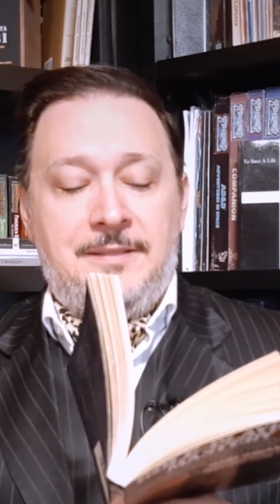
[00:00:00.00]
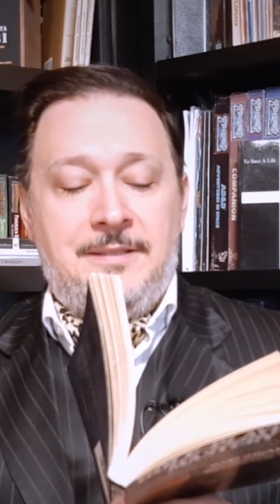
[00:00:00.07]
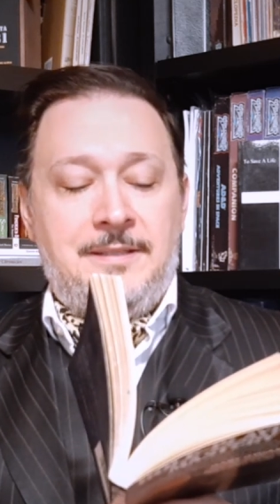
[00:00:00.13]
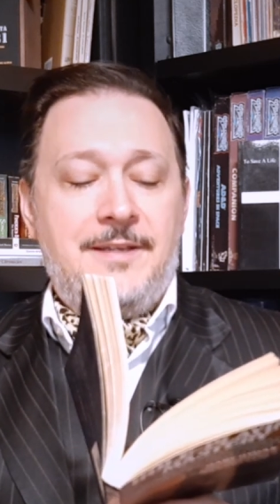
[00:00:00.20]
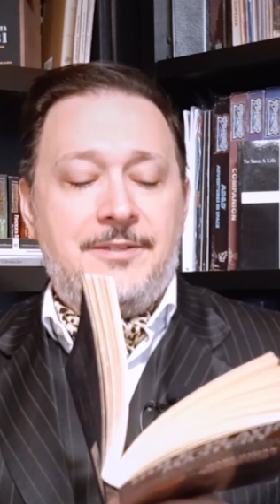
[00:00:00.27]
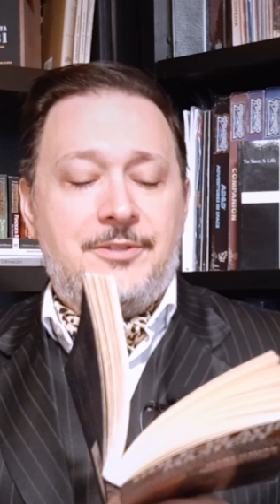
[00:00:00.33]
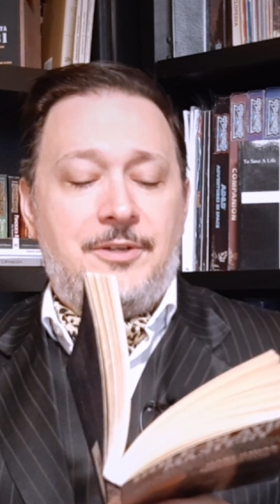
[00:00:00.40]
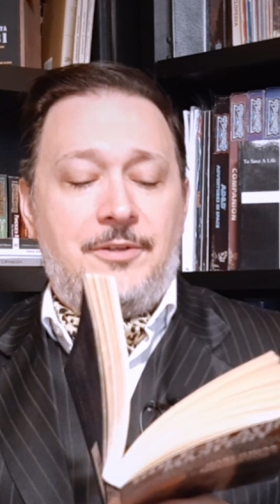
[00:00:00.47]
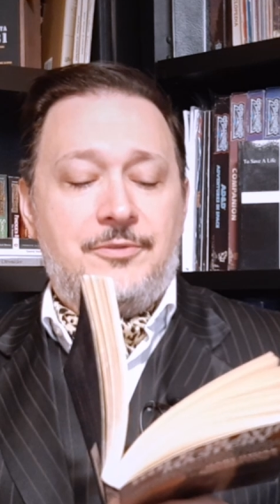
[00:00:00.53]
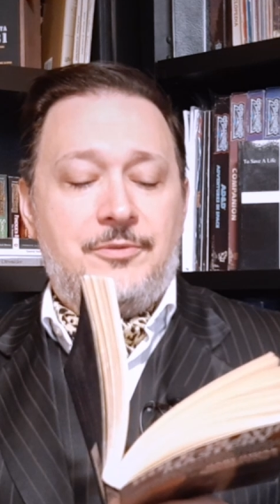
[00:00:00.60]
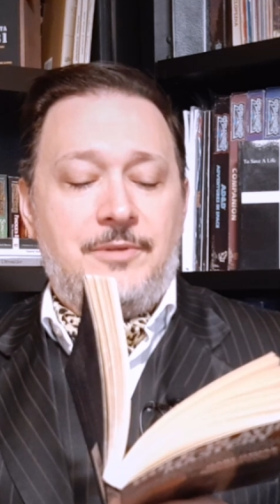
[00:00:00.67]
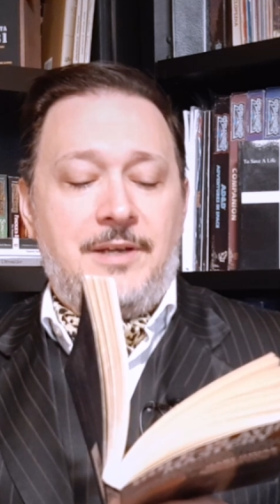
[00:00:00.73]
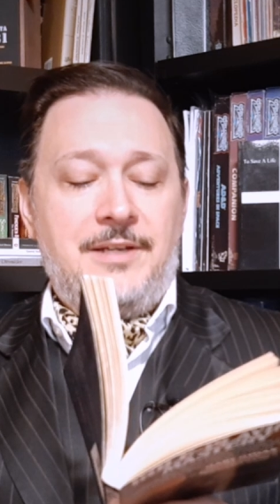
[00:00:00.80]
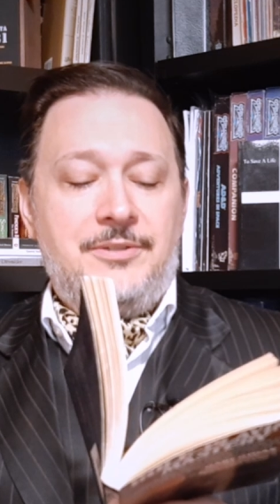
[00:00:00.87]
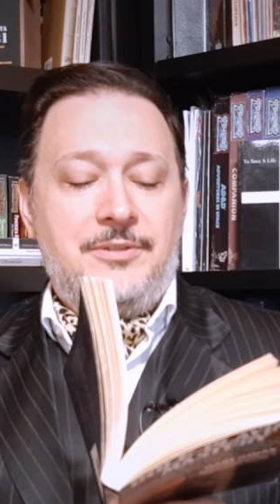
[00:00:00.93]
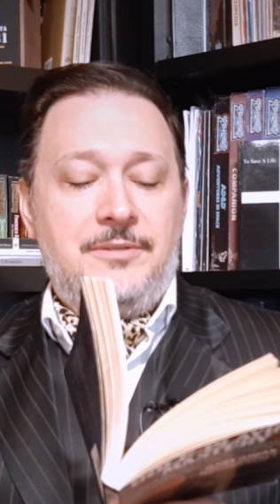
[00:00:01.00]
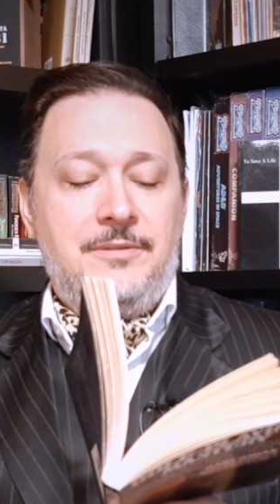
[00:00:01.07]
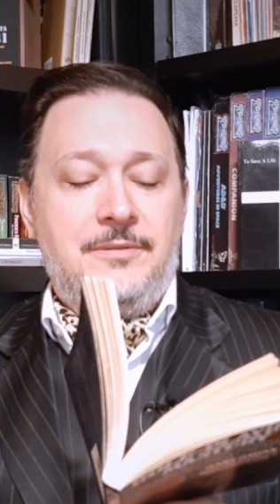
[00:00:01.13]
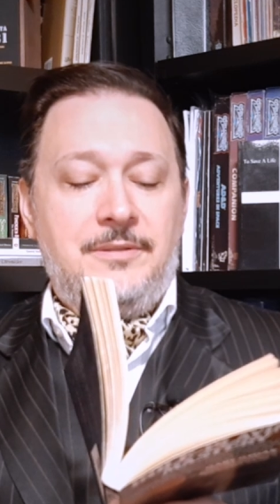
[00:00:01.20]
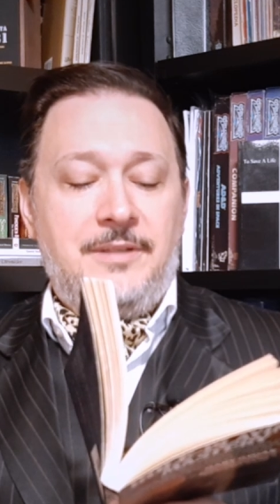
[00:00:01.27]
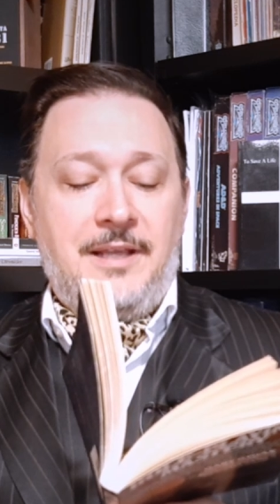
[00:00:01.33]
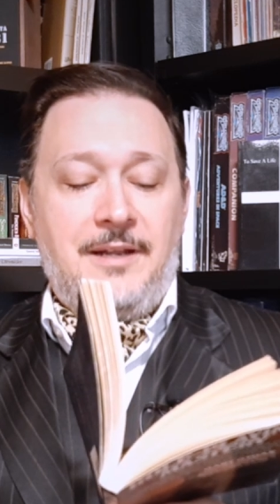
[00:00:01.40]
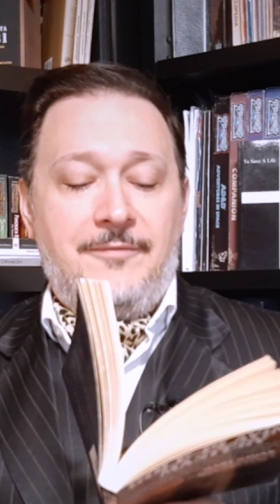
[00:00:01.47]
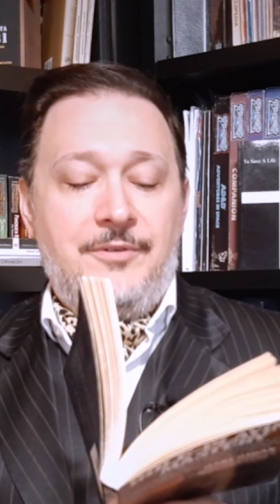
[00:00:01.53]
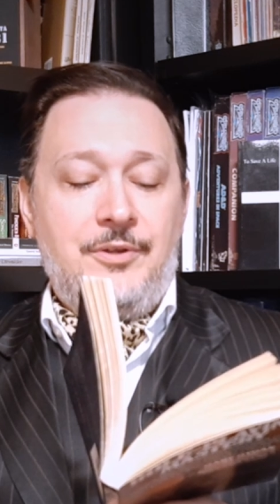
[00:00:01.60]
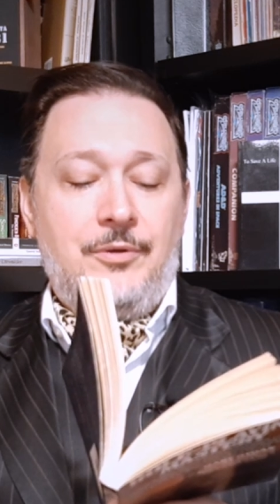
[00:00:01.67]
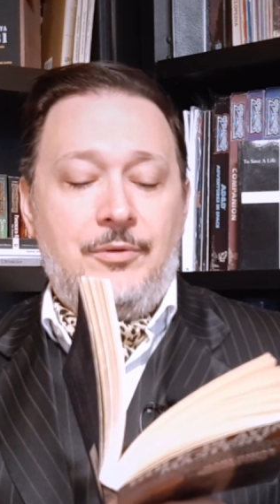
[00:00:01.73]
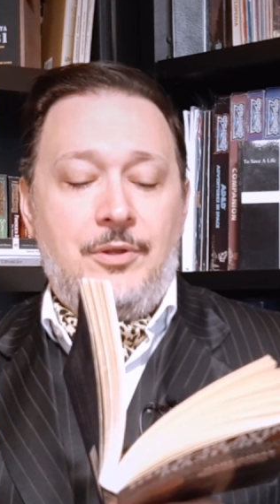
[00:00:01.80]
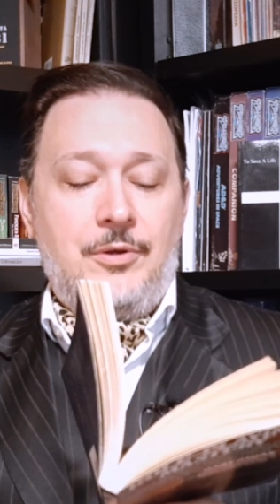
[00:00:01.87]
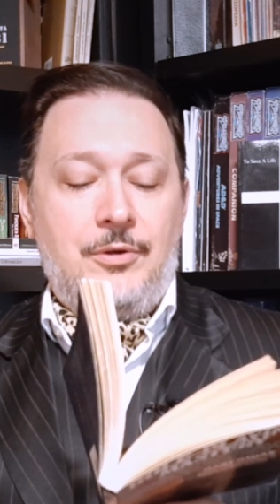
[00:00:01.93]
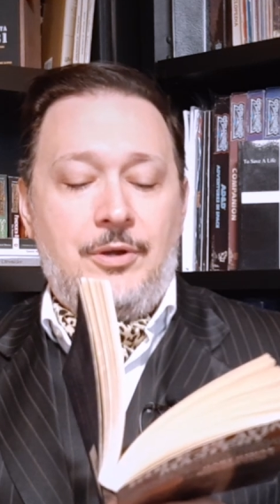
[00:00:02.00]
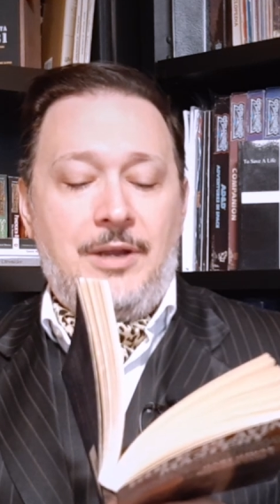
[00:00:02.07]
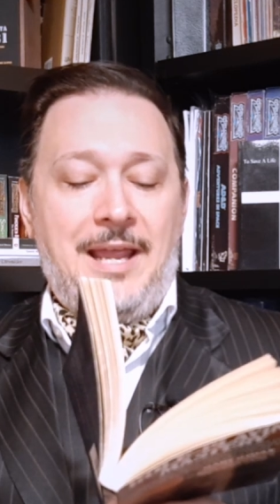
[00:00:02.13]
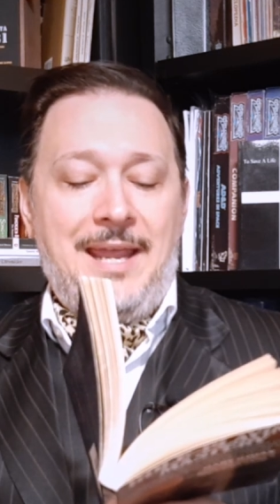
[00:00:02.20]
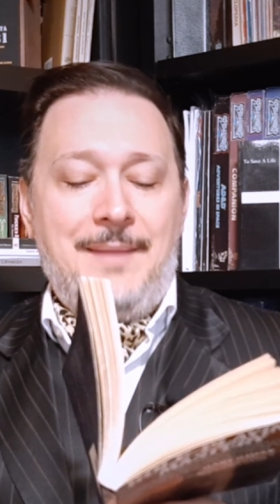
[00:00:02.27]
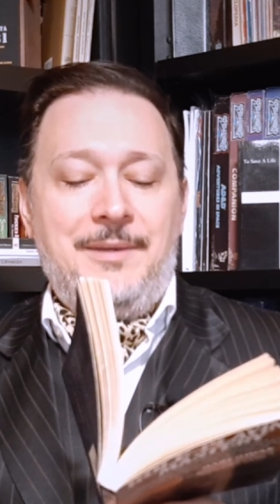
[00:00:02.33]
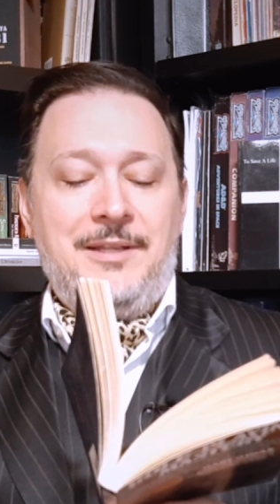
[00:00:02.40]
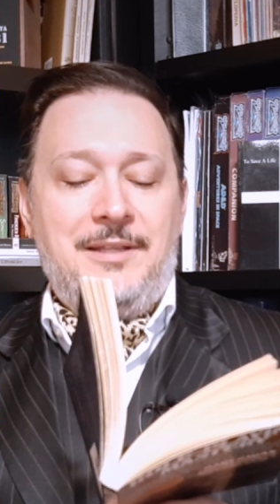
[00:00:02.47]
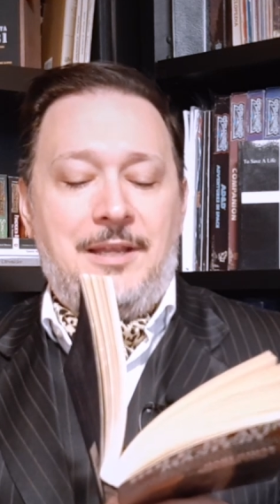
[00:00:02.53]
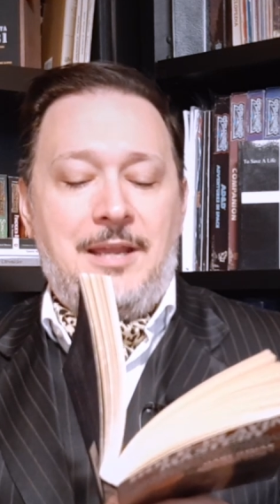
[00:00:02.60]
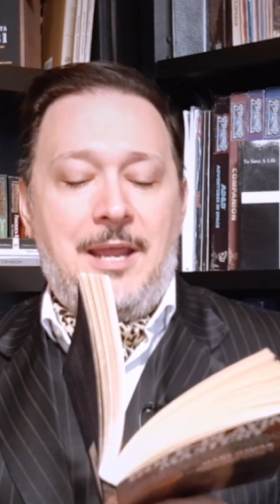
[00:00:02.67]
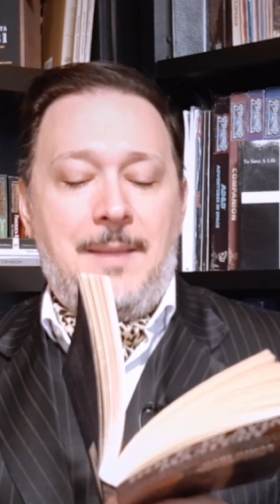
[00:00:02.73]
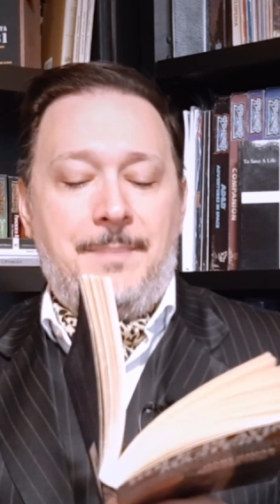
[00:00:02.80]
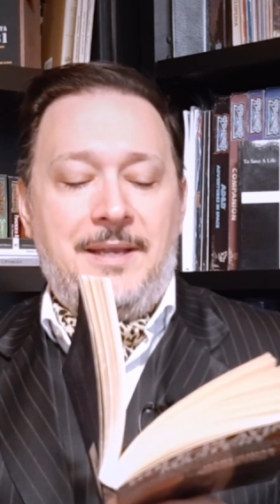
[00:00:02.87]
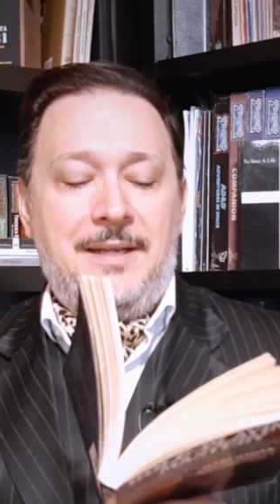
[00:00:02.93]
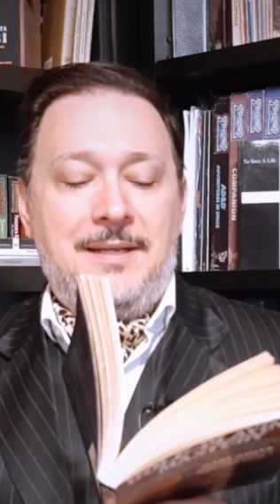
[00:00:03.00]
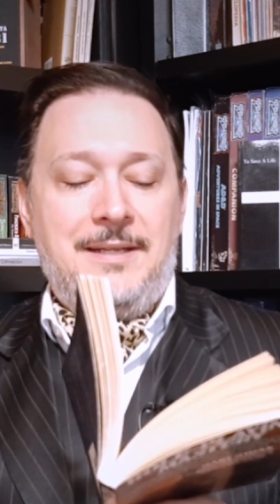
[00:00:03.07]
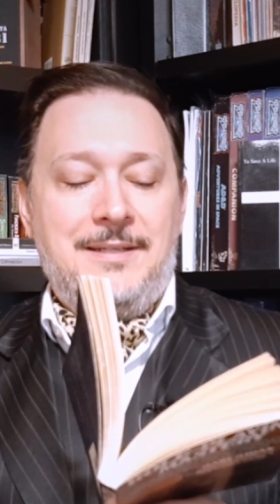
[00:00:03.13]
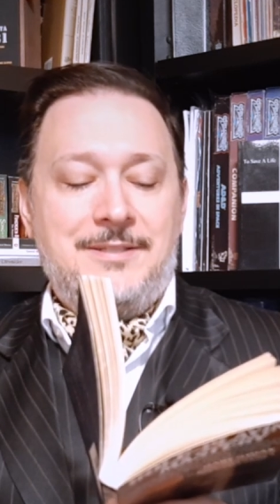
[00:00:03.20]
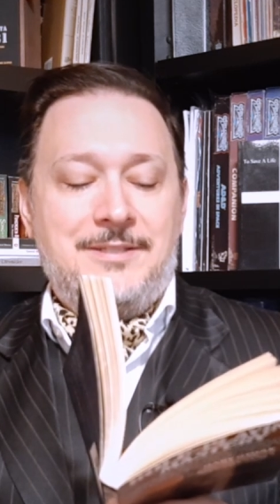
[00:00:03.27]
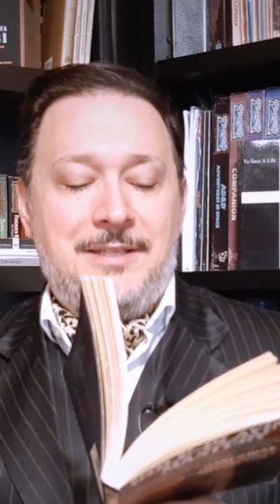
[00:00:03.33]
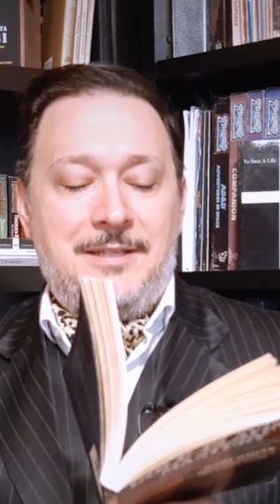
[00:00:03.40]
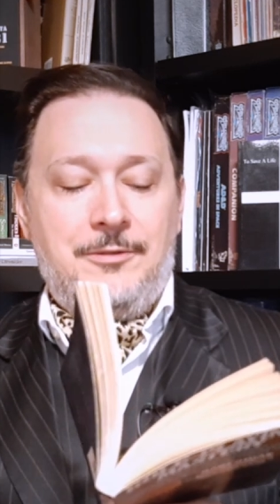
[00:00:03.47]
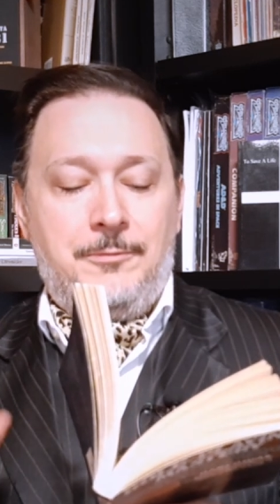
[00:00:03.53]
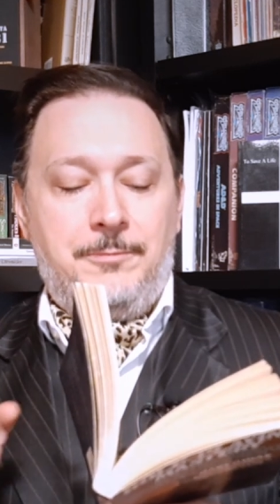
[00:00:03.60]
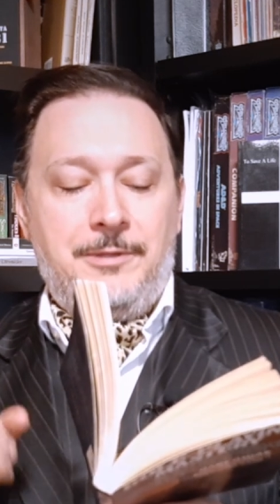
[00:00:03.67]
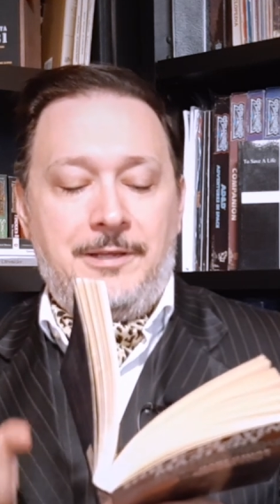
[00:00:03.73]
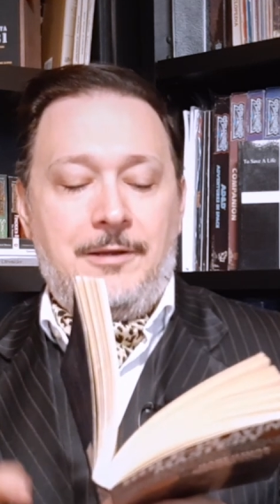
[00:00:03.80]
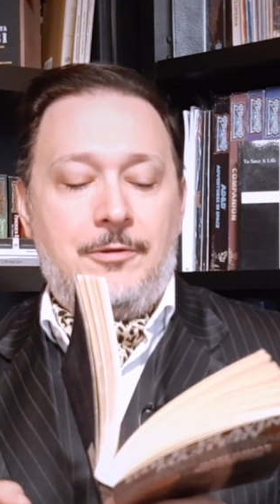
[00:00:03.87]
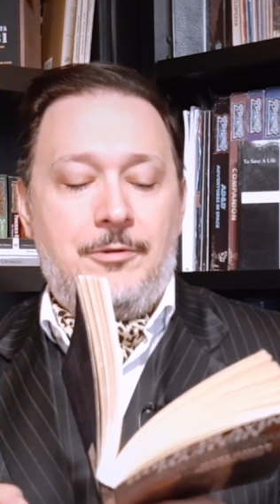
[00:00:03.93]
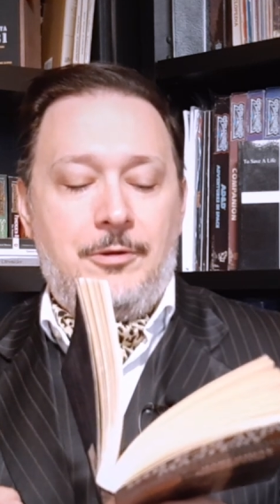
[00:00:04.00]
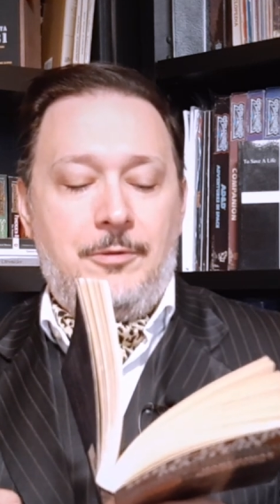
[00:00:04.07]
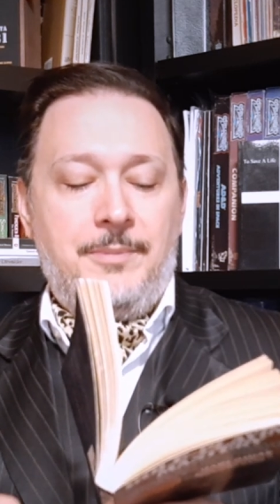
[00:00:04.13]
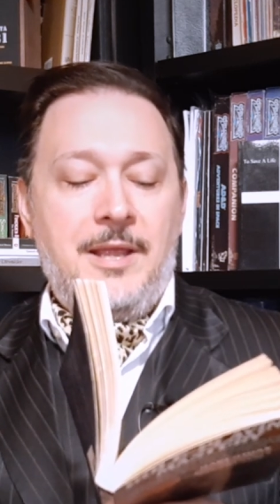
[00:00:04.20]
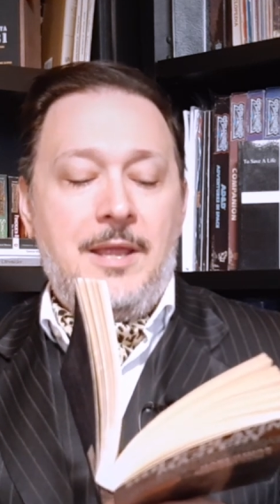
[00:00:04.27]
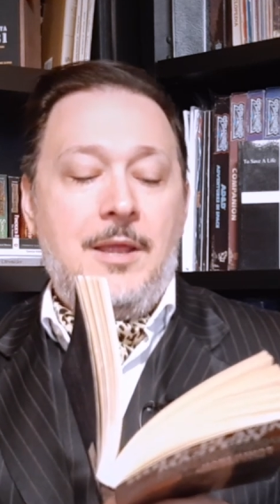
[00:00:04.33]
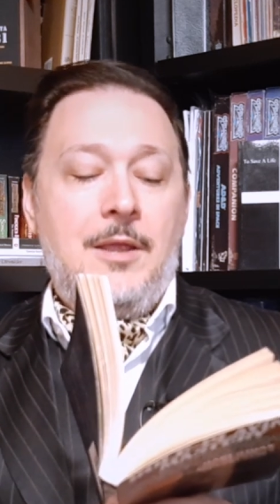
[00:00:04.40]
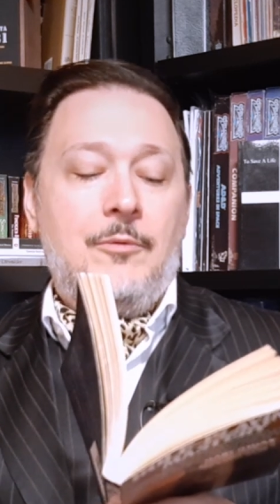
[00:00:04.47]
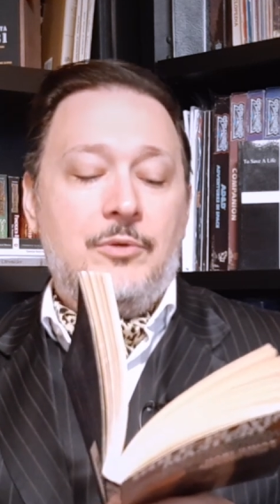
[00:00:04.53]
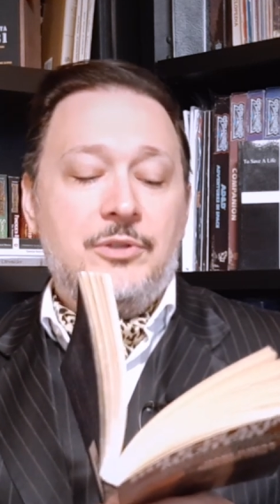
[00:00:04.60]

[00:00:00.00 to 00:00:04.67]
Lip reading: The last alteration, that of no longer aiming the campaign at a single player group,